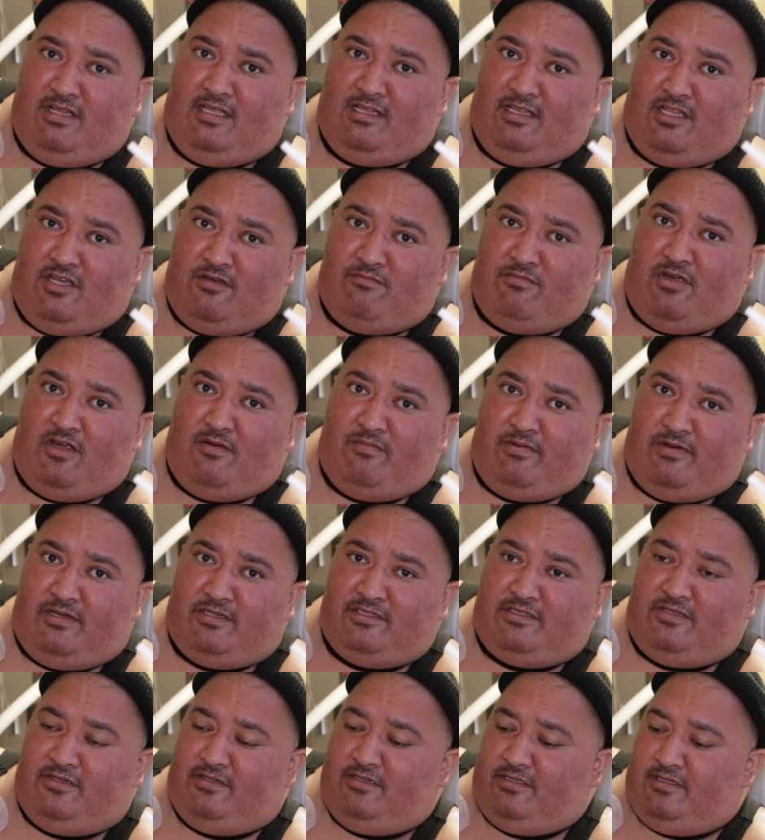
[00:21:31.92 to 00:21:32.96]
lumbar
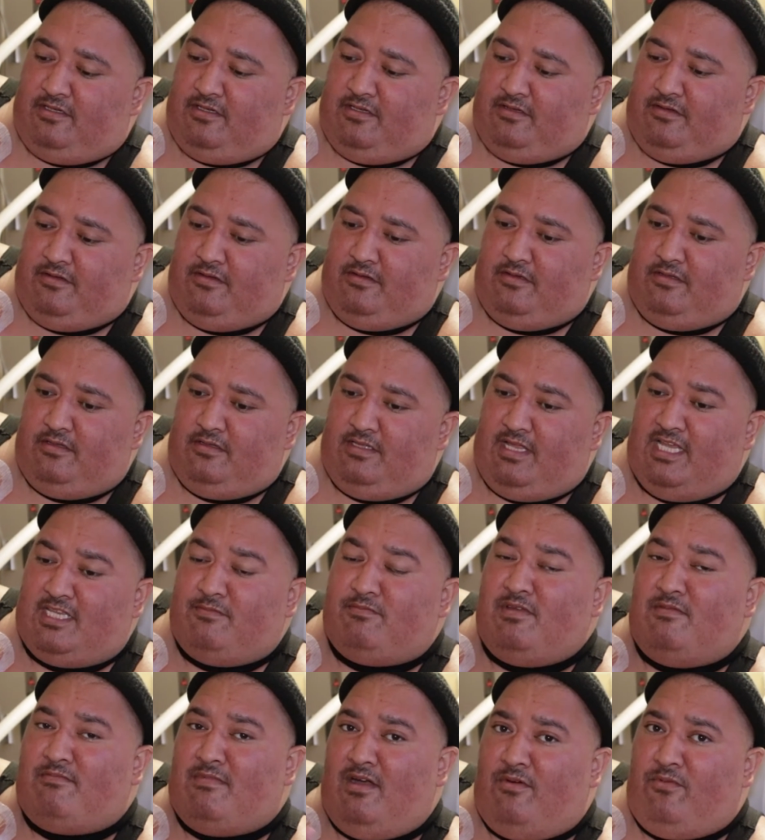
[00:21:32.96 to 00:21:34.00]
punctures, that's
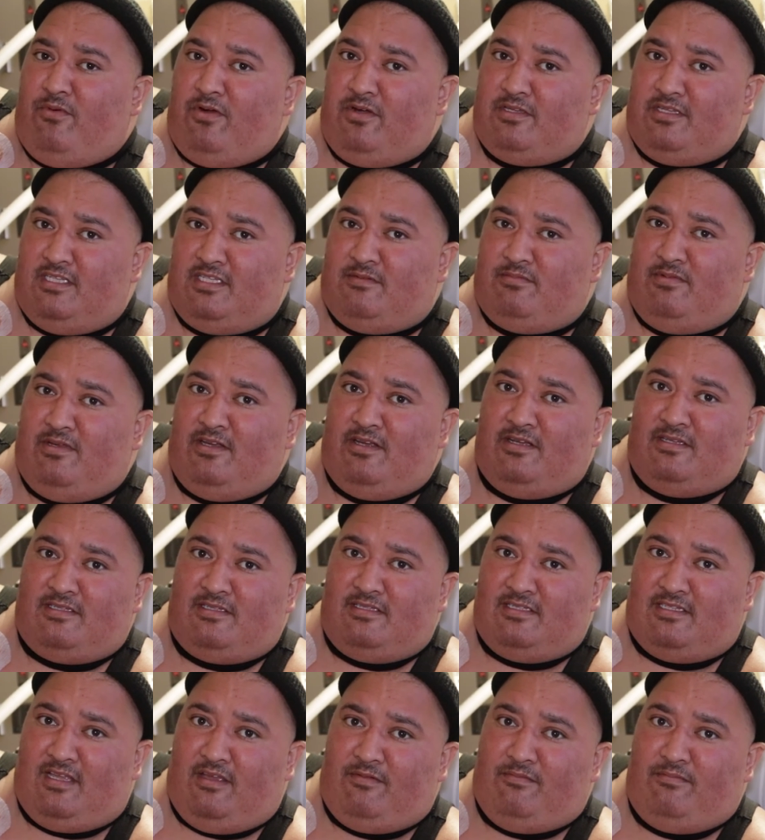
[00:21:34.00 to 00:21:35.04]
been my worst experience
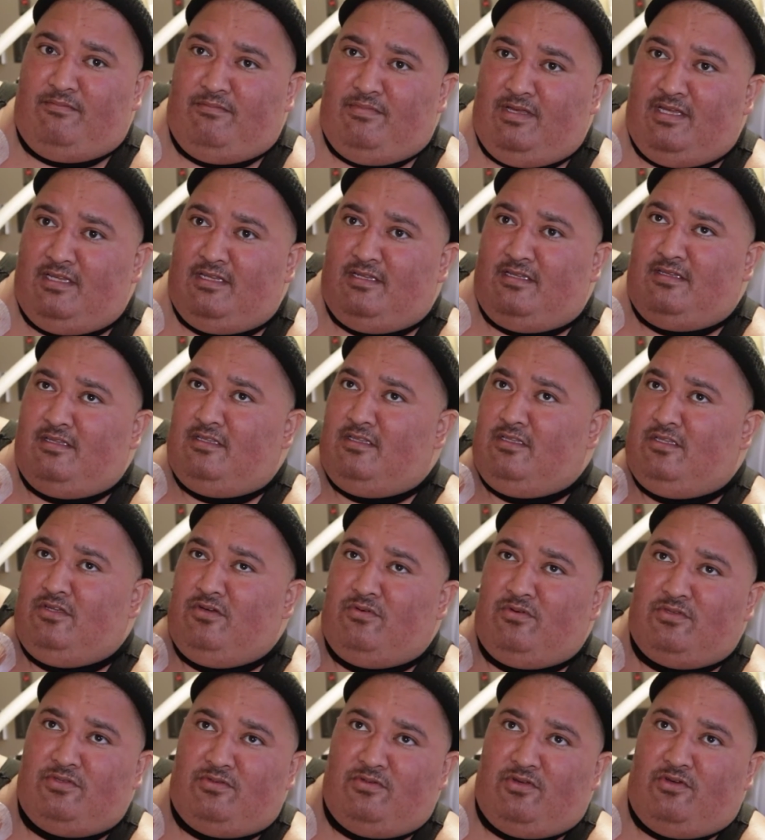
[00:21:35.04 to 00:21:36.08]
as I've been
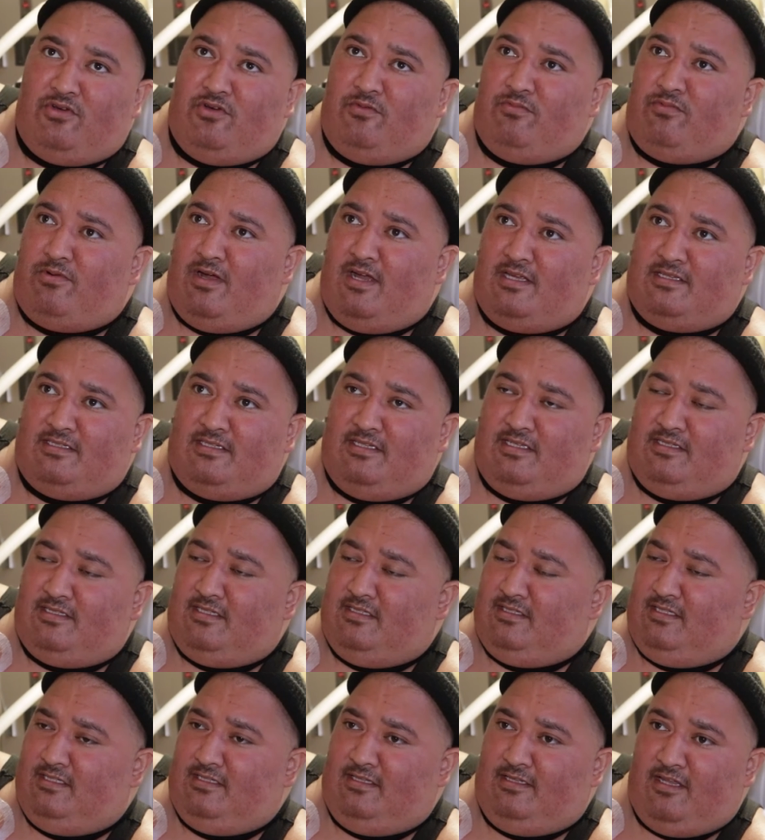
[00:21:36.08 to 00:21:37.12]
going through the whole process
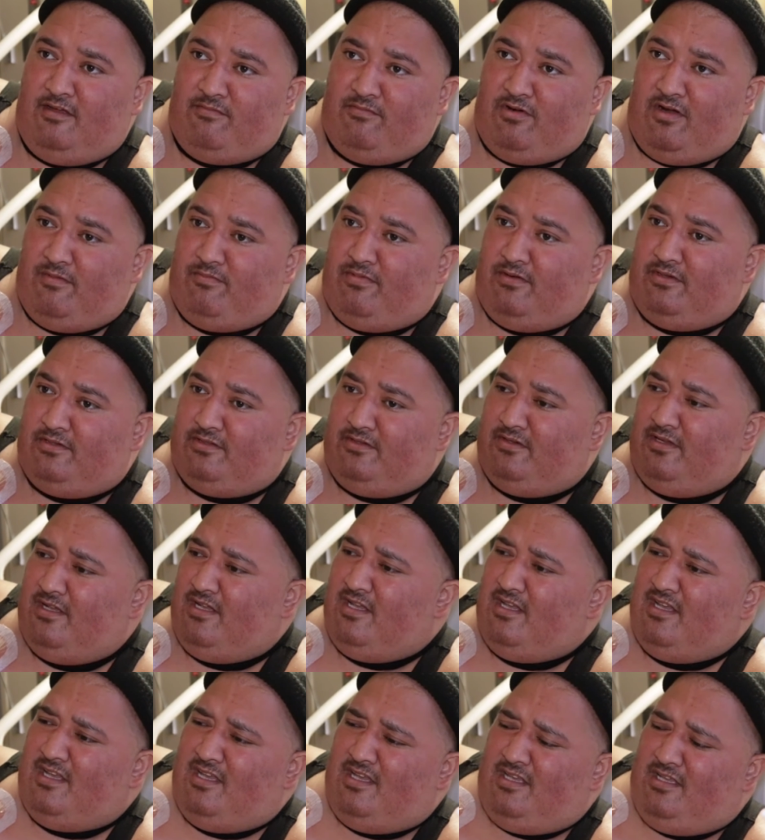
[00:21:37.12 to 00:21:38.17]
of this lumbar puncture.
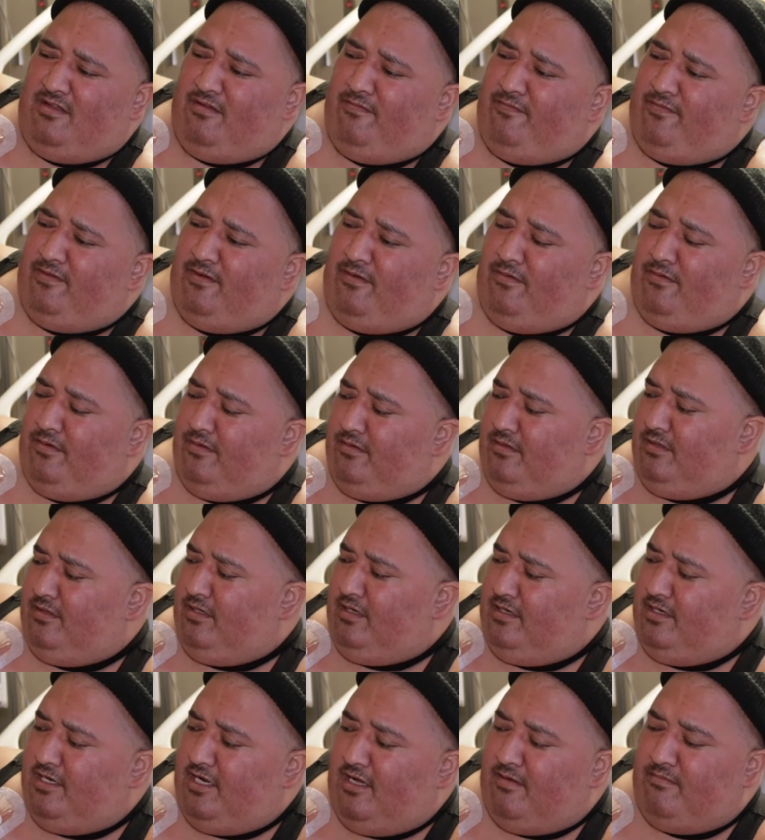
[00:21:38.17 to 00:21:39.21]
You feel the
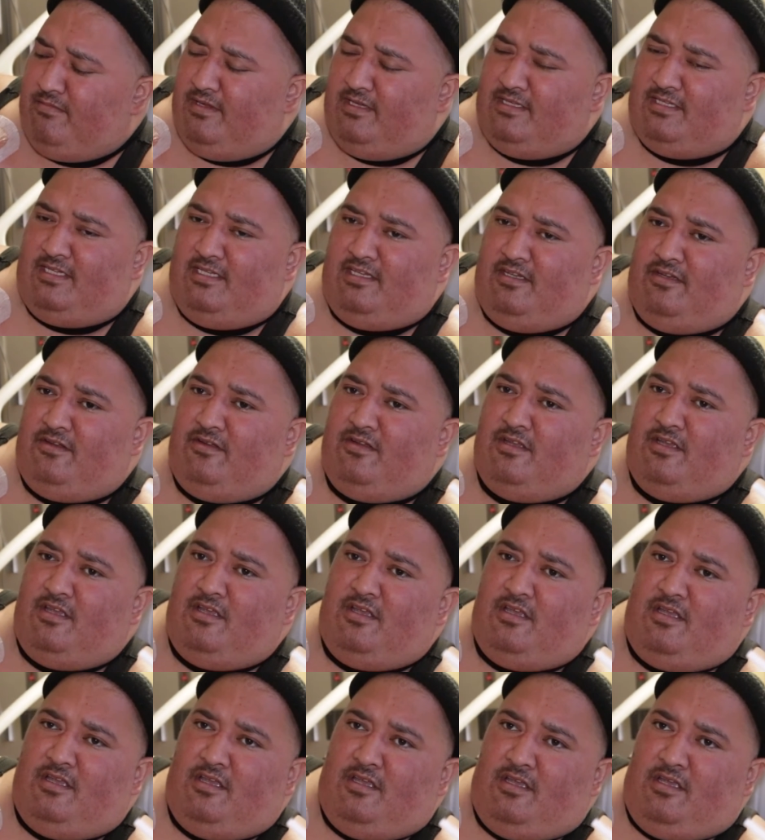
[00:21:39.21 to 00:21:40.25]
numbness in
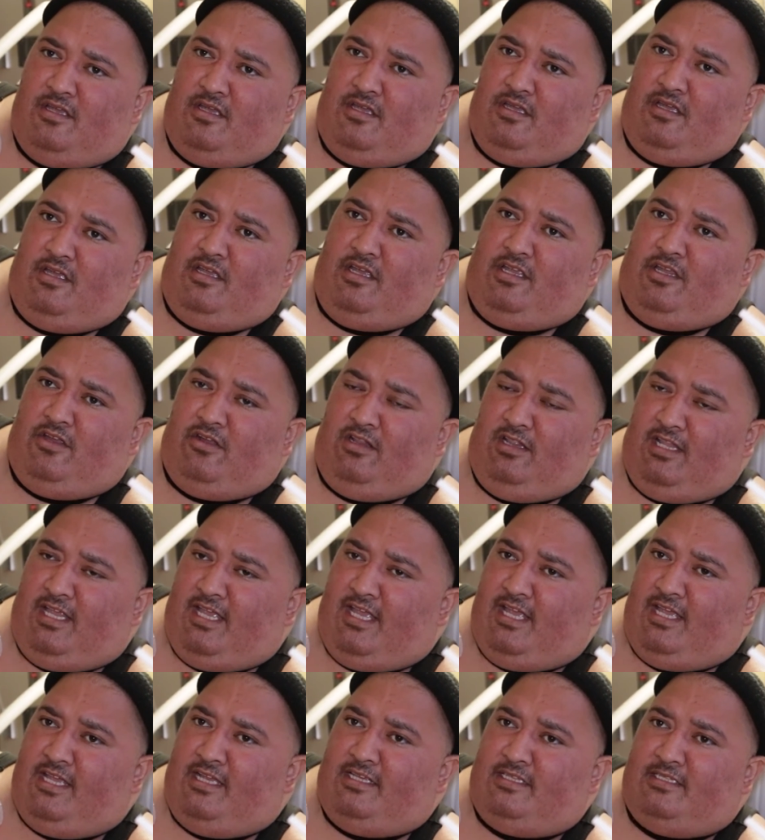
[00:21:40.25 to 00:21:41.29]
your
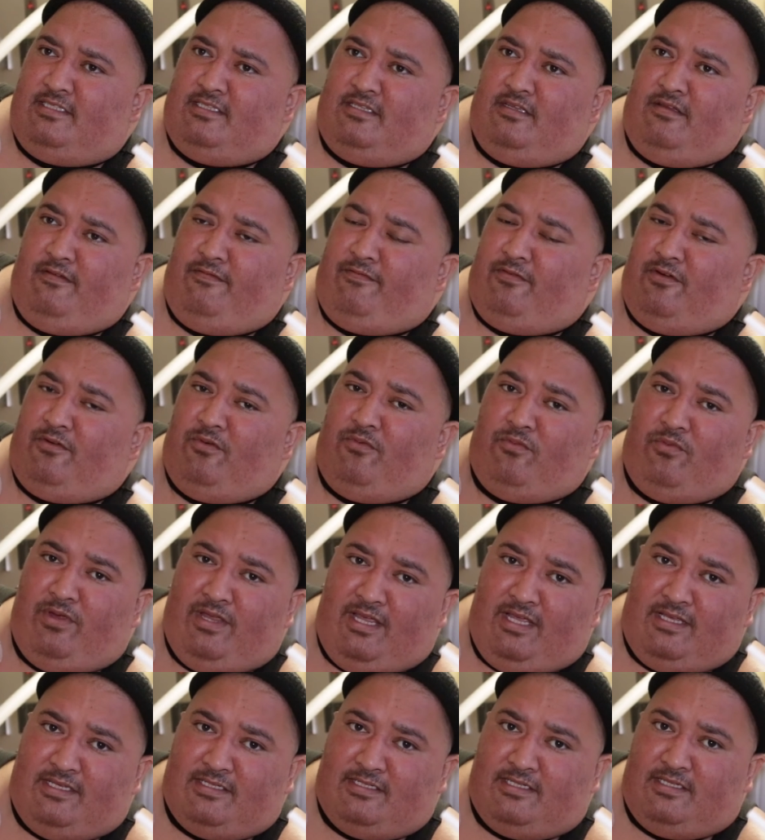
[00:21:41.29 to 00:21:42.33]
legs for
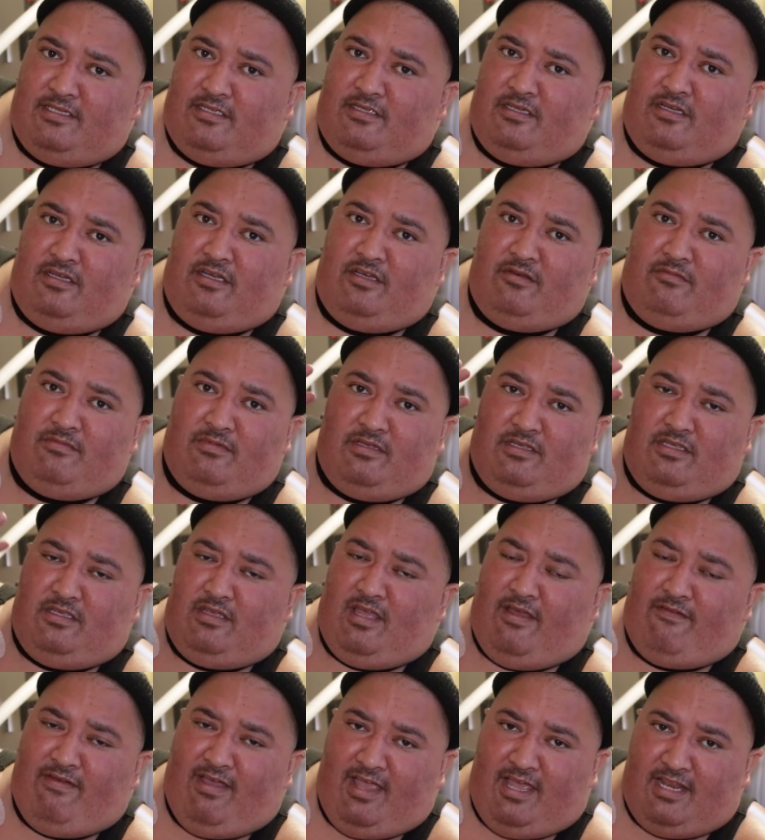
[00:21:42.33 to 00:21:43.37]
weeks. You
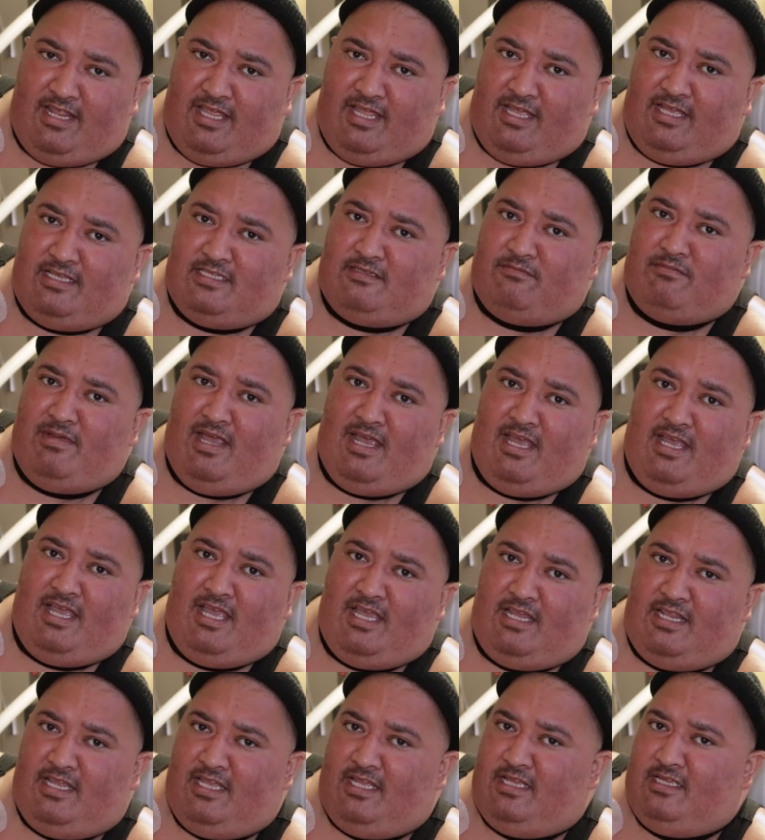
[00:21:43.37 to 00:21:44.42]
have headaches, bad
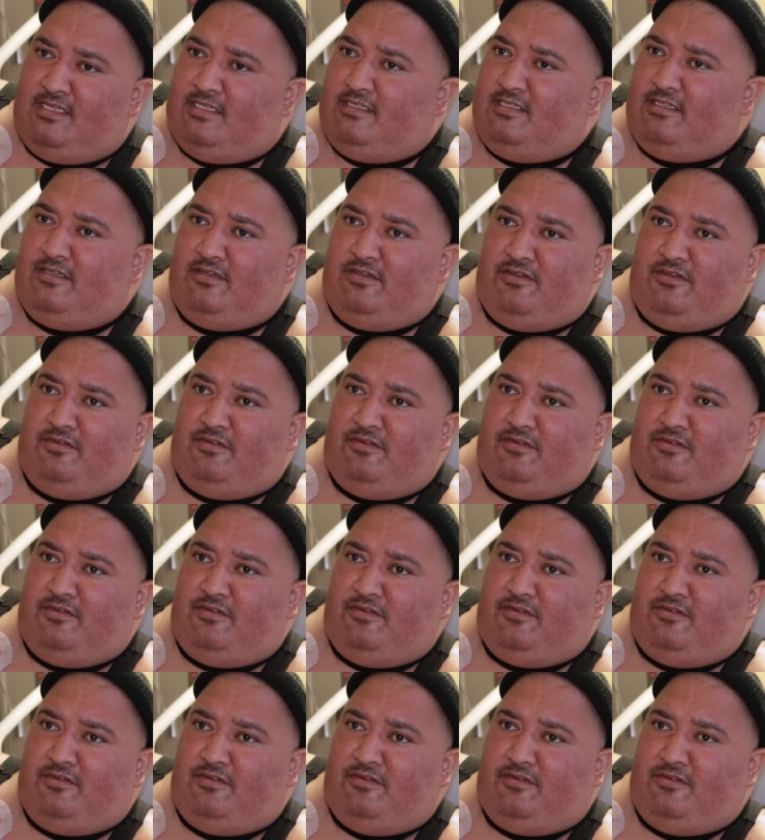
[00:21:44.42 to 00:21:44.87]
headaches.